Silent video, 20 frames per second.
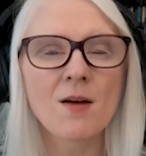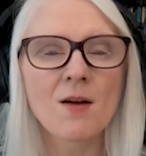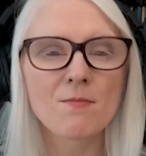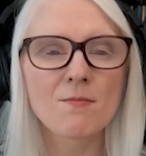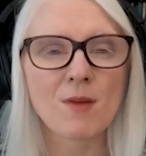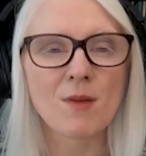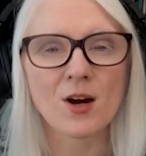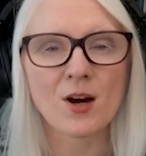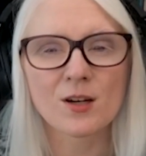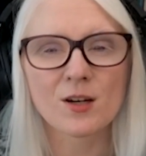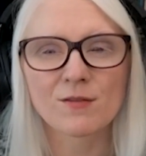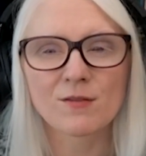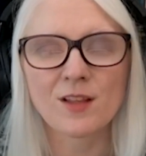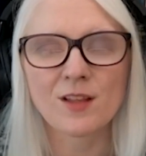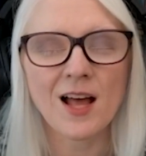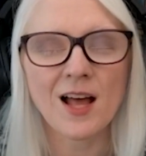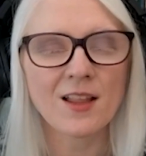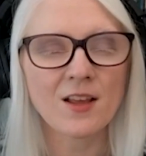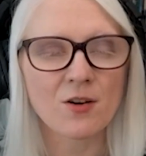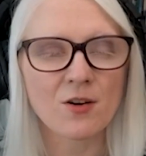Mark
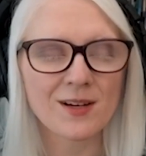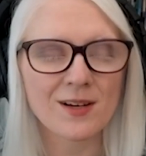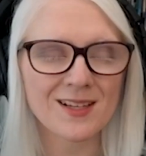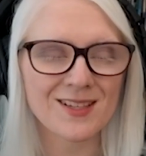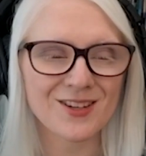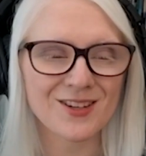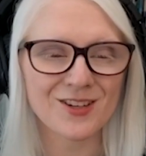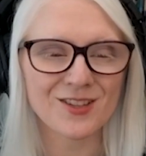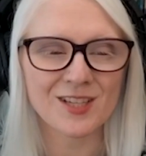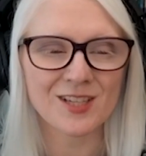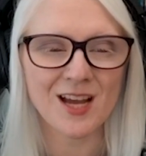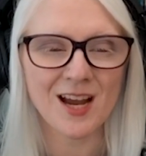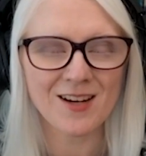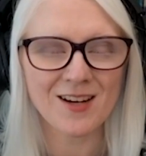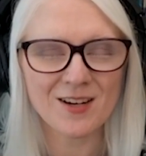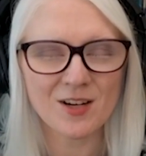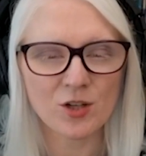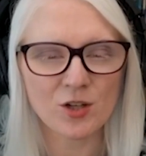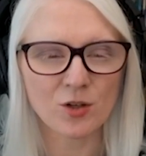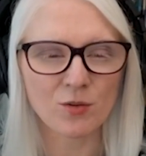Aflalo is our
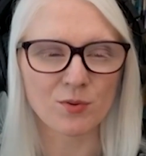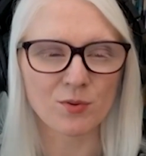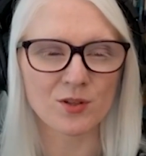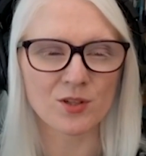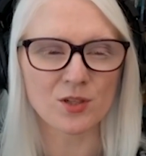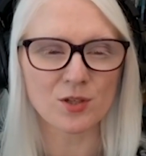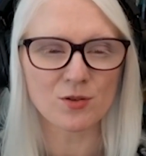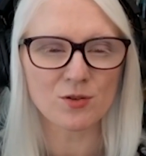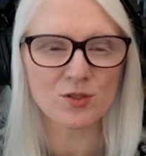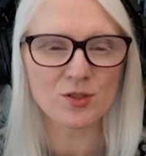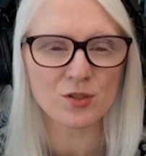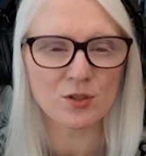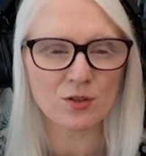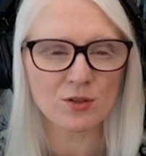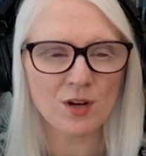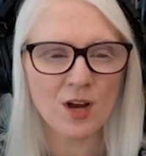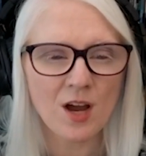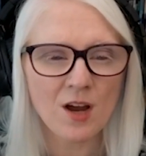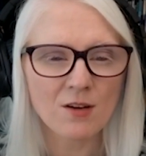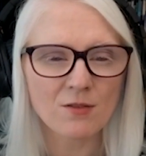technical
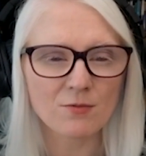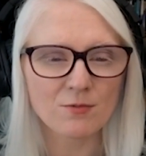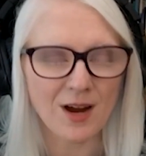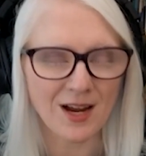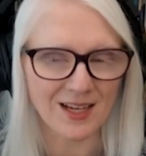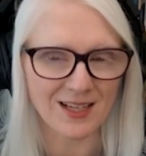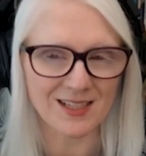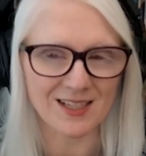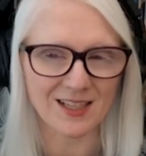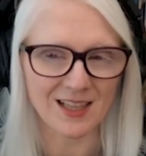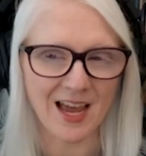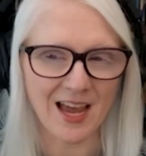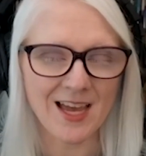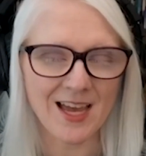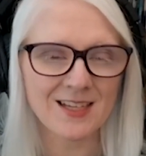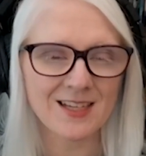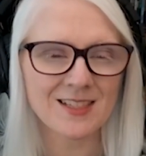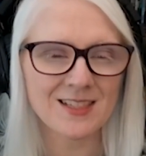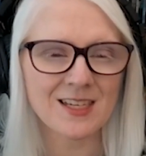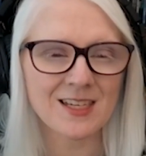producer. Ryan
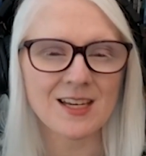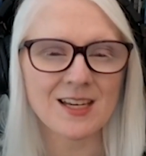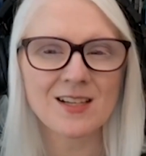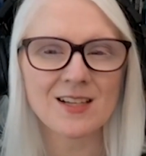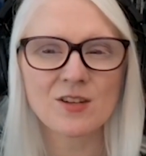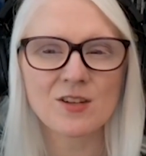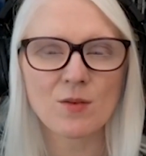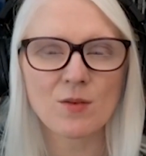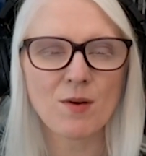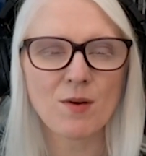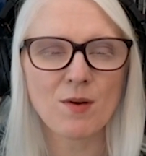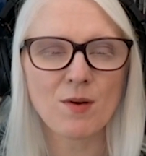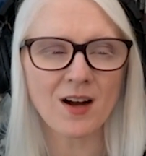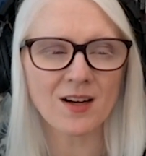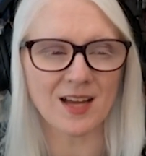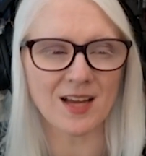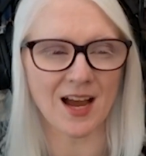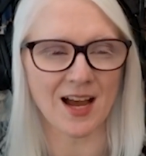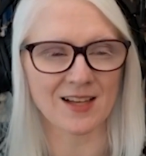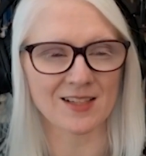Delahanty is our
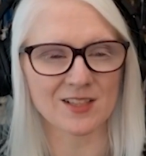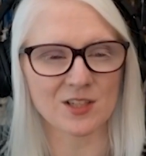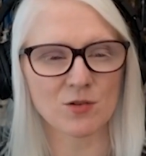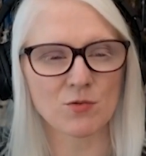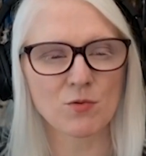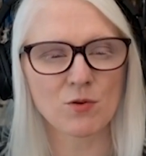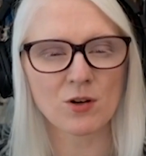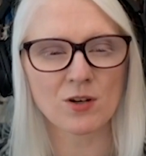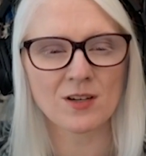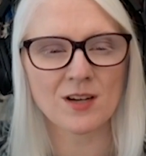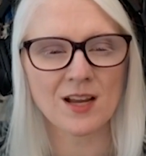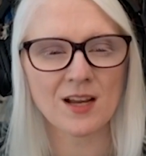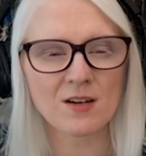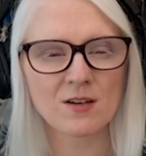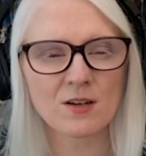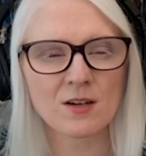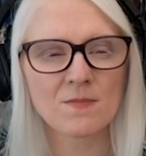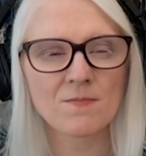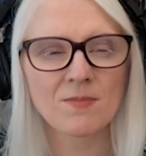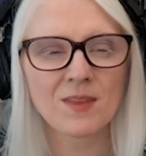podcast
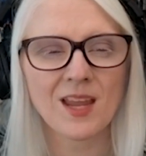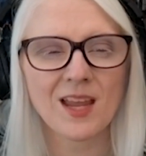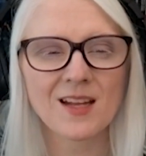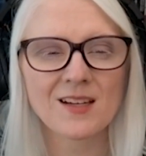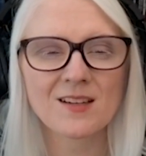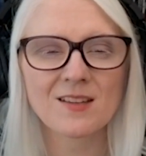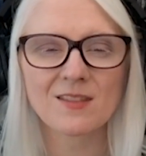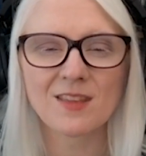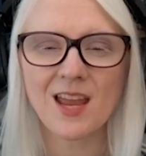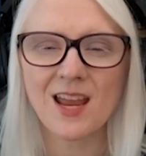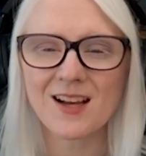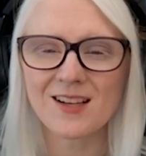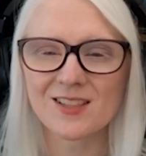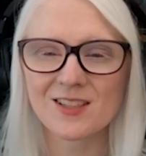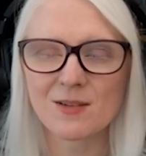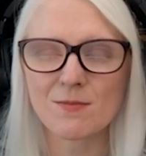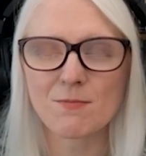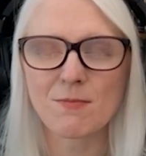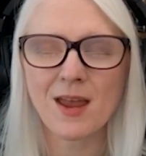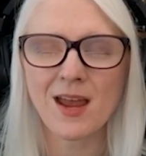coordinator. And thanks
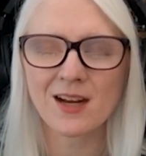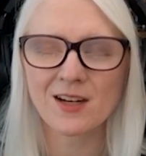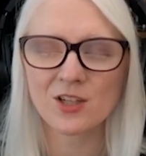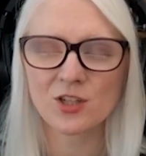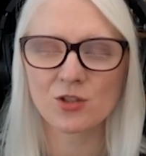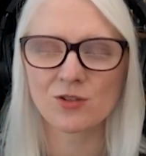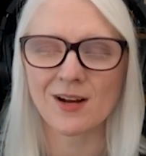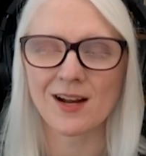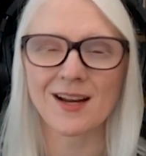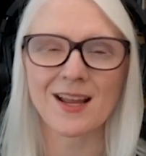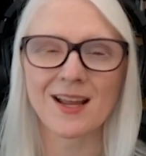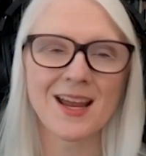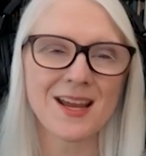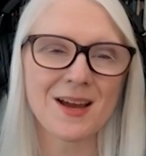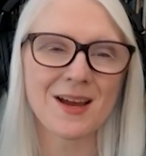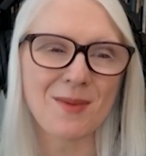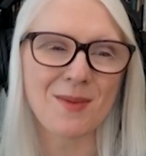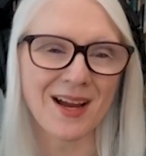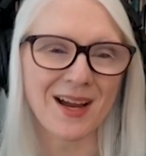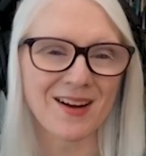to manager at
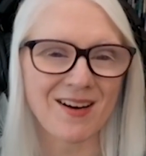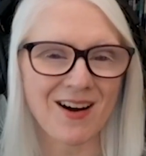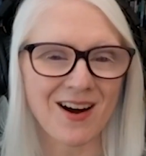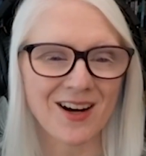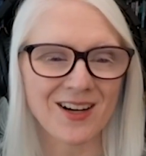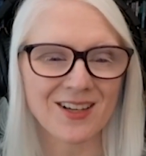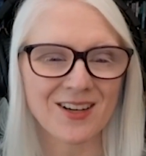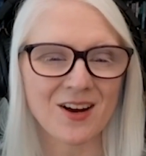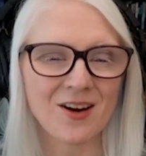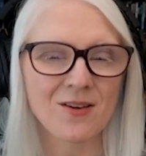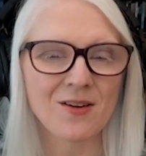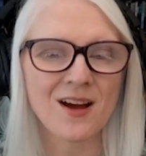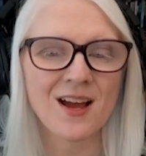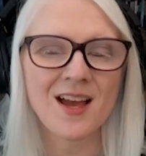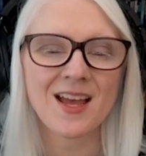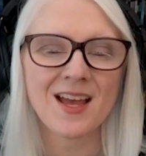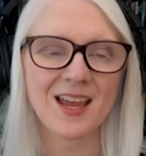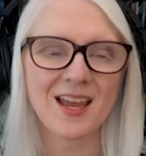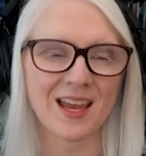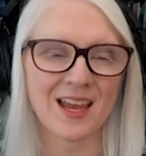AMI Audio,
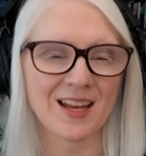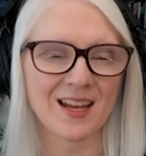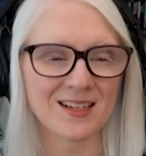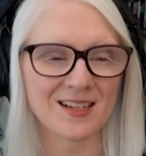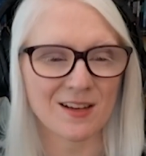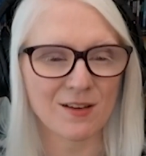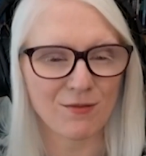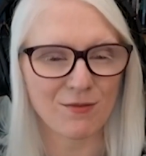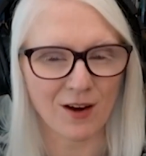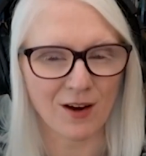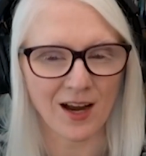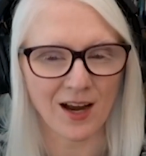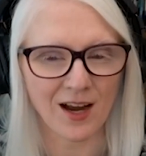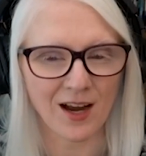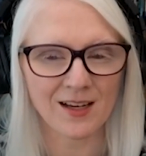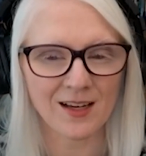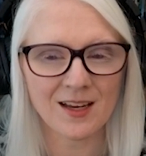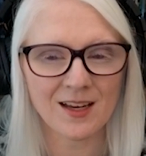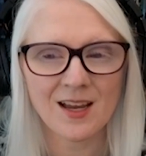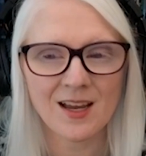Andy
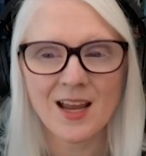Frank.